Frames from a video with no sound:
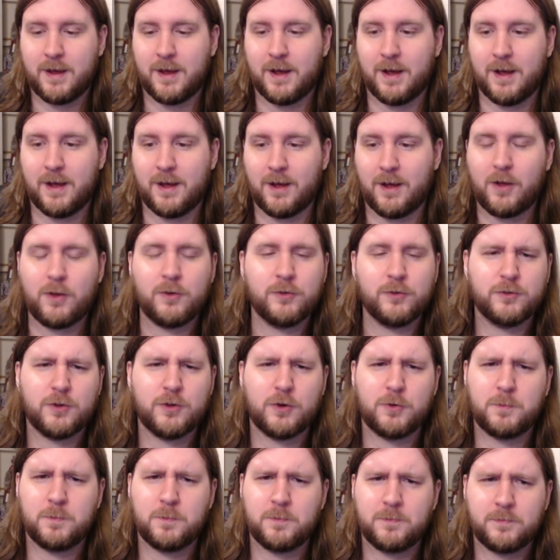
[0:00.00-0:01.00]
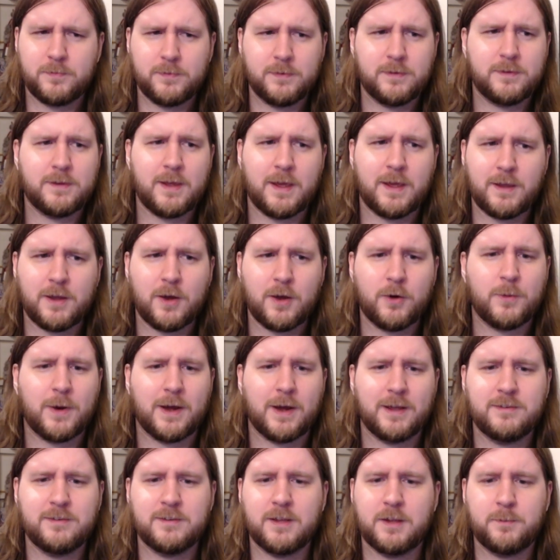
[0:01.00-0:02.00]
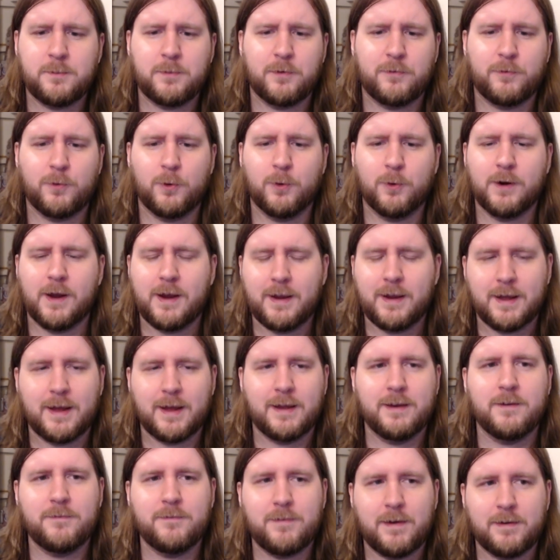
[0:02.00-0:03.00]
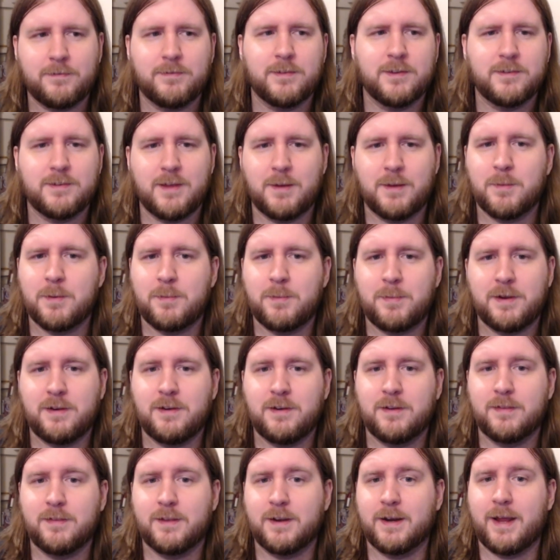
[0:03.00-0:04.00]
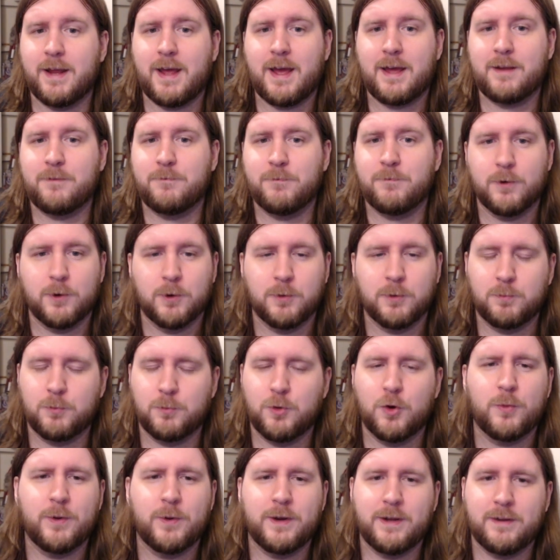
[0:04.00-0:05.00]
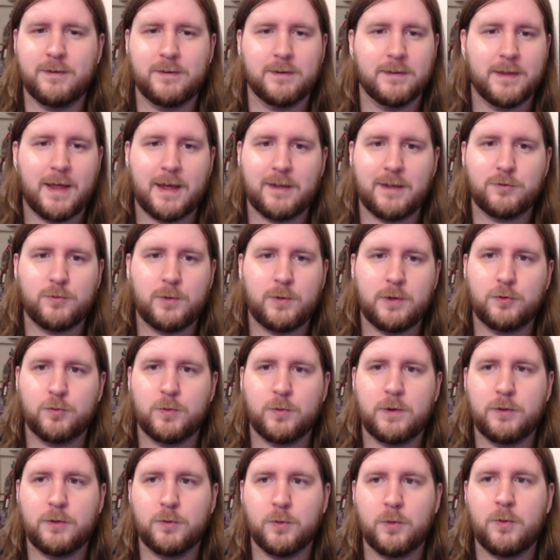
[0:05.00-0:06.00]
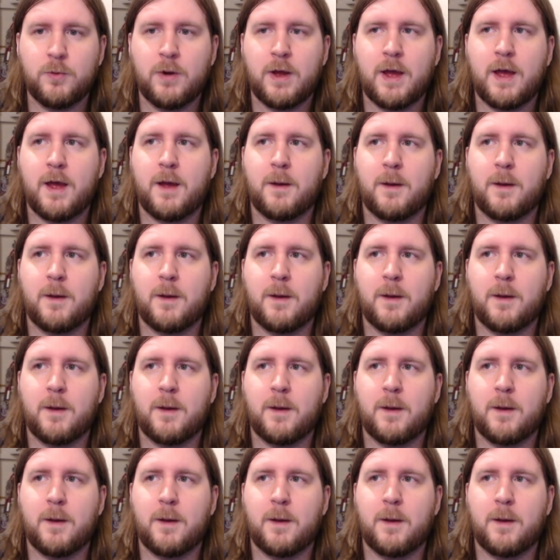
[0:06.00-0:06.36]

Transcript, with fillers: Uh, also, Teo, I said before, I kind of have the same opinion that I had for going into last week's read through.